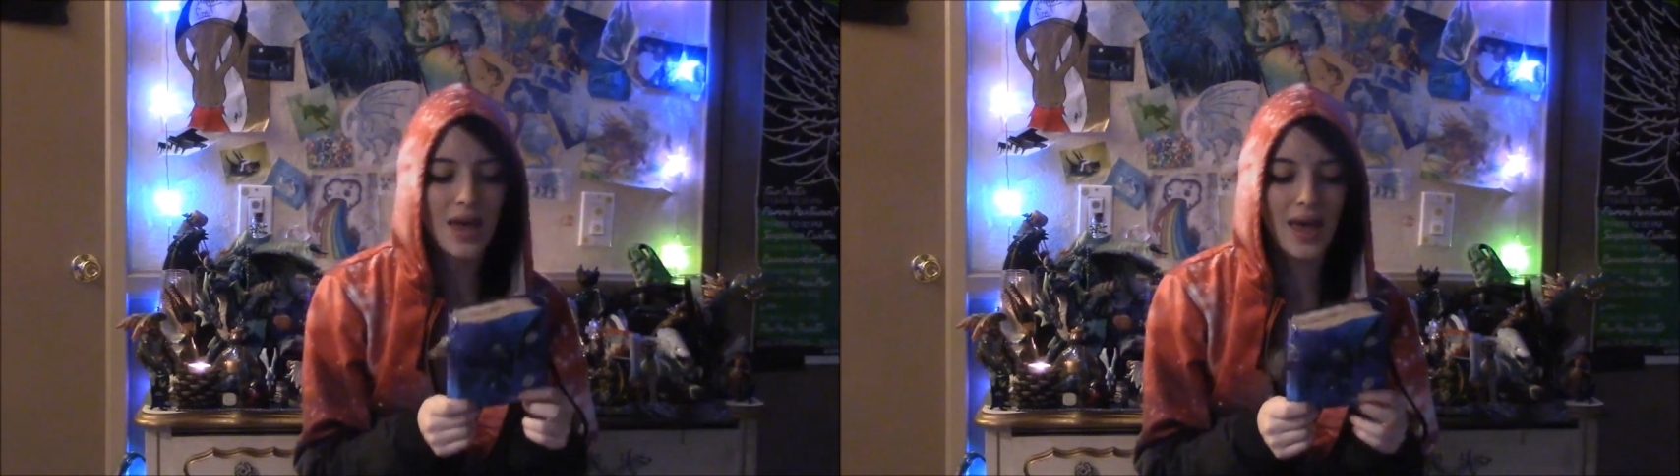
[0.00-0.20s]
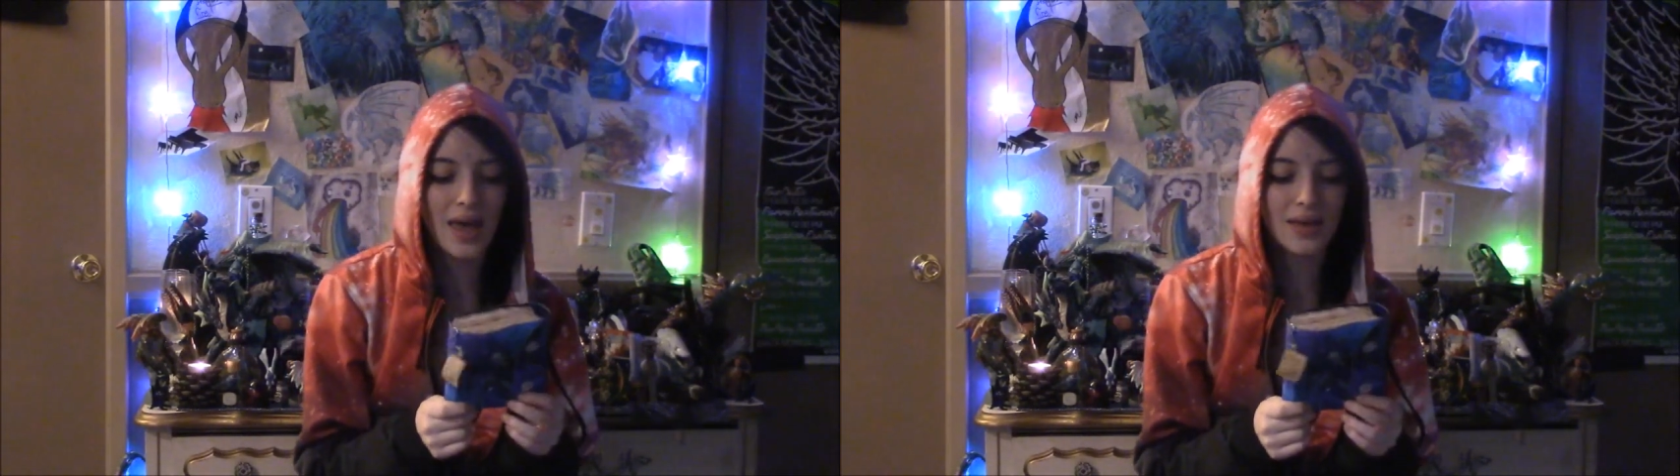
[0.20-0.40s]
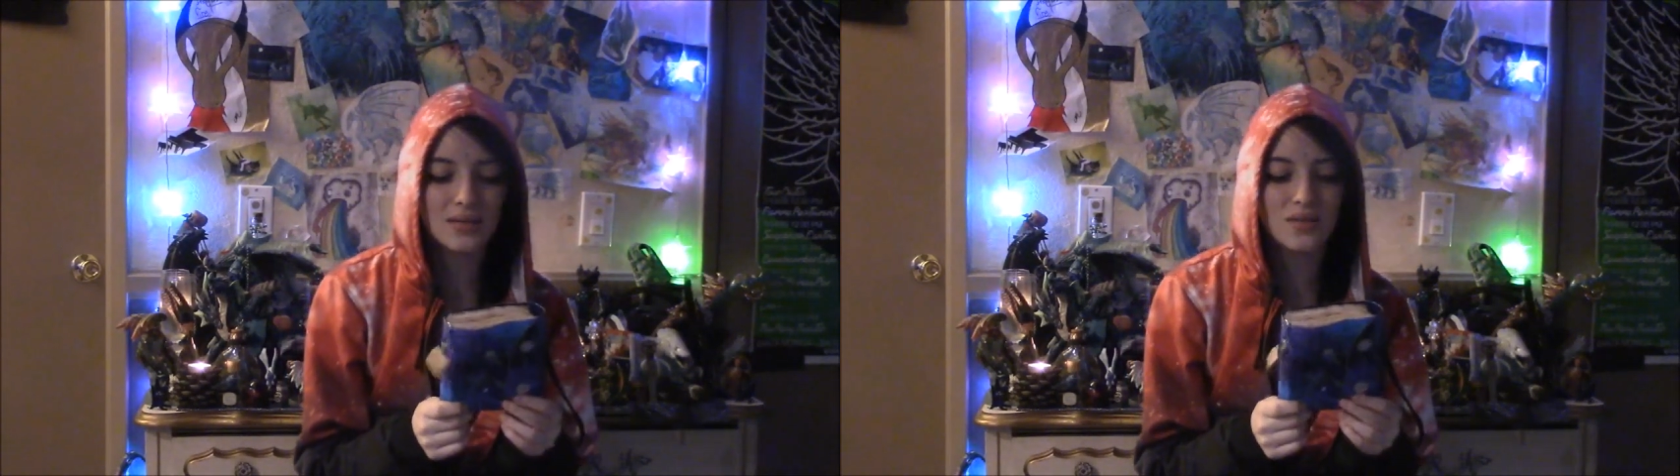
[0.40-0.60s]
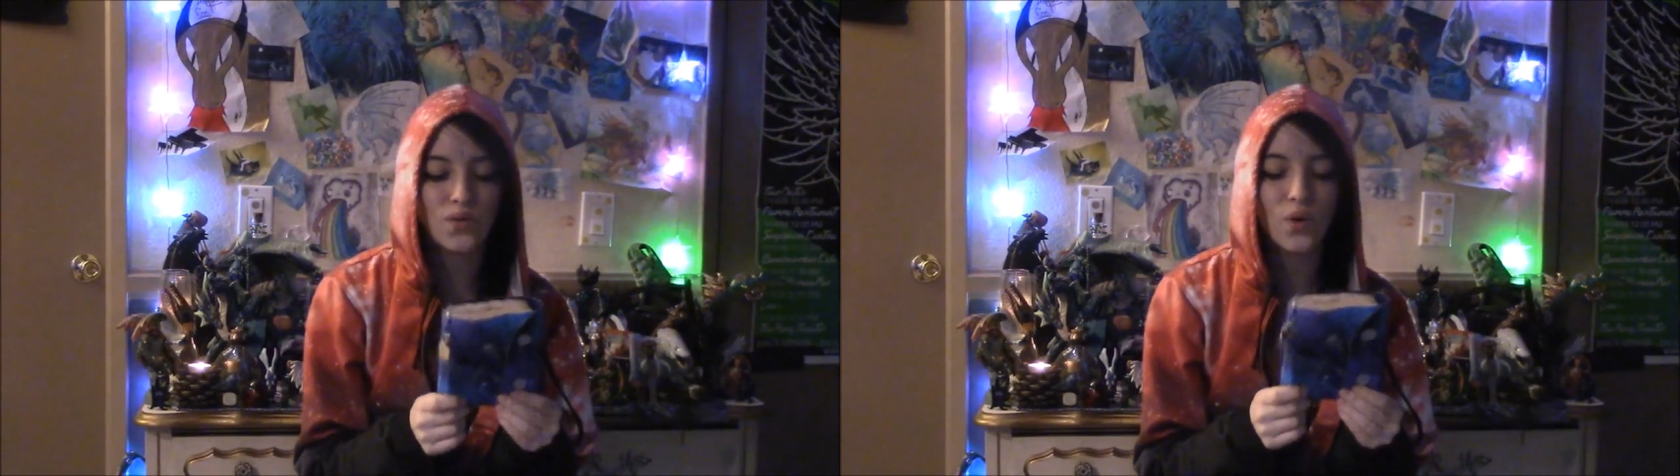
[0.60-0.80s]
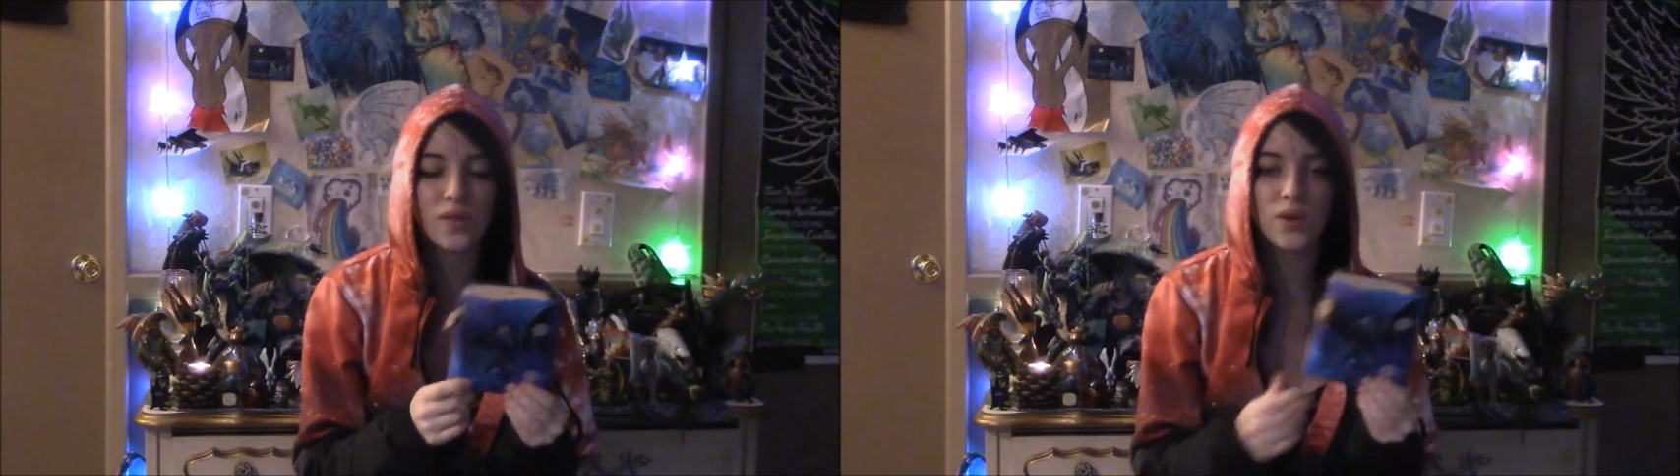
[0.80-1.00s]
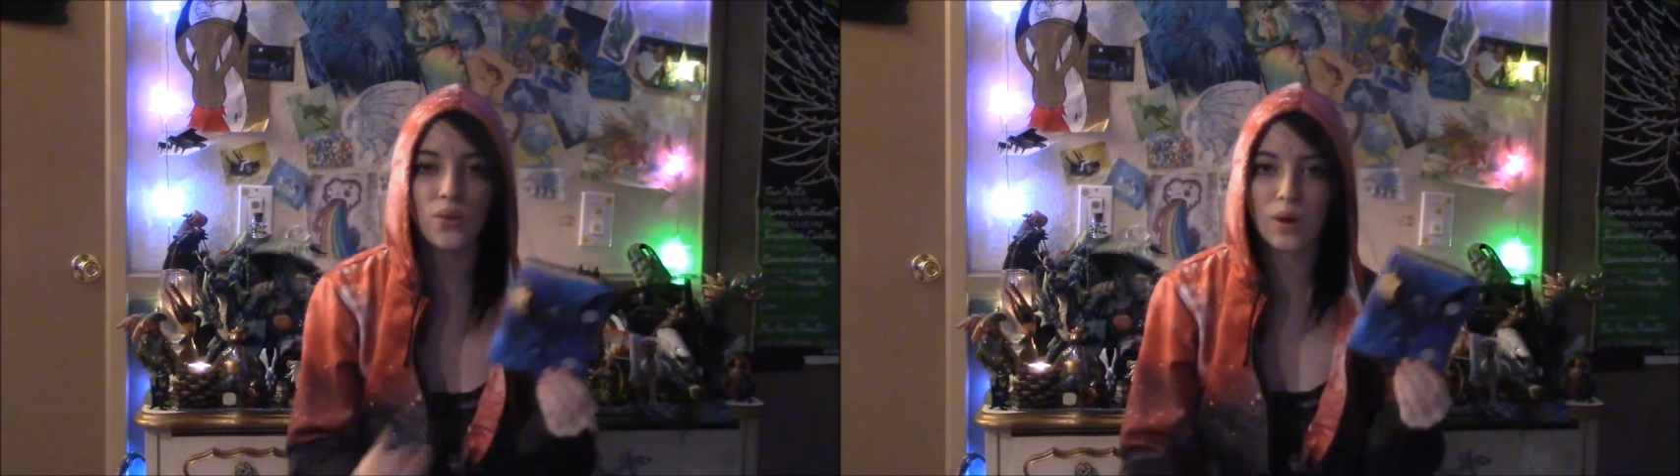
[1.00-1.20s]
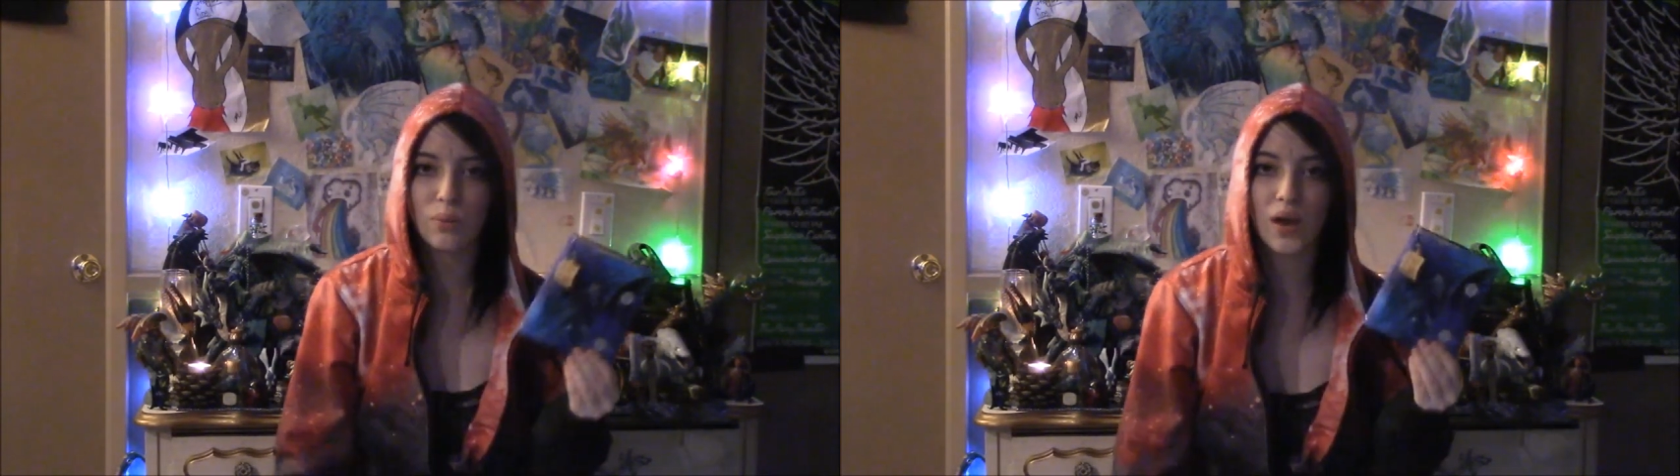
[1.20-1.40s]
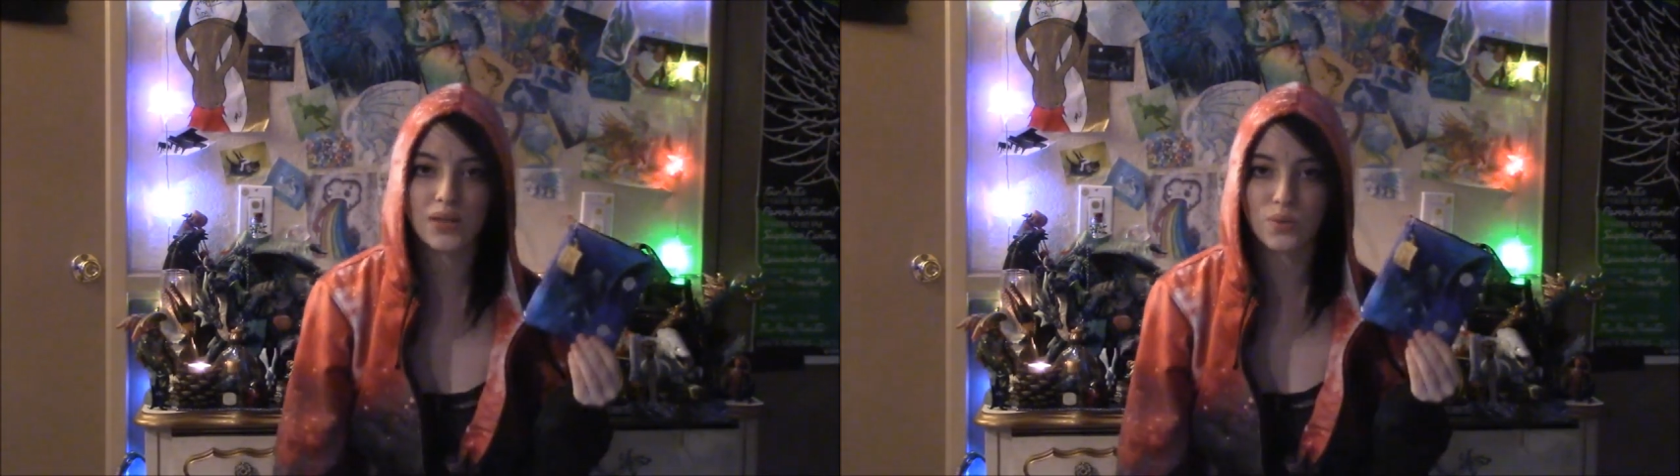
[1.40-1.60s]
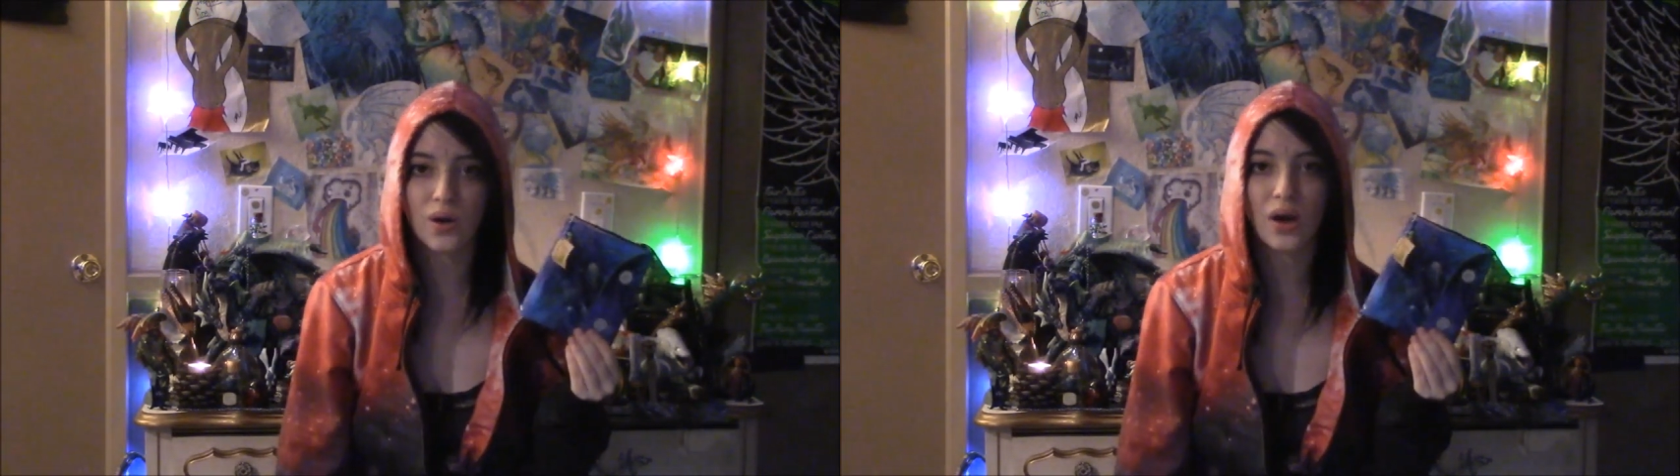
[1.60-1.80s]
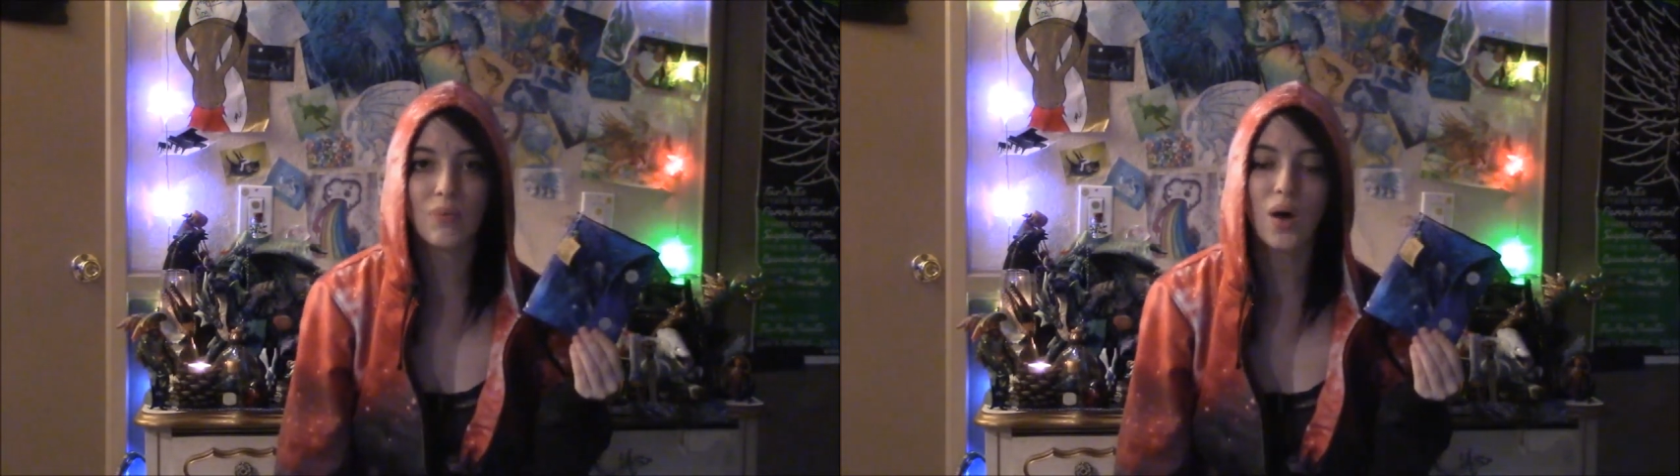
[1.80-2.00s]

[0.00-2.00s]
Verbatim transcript: And for the grand prize winner I'm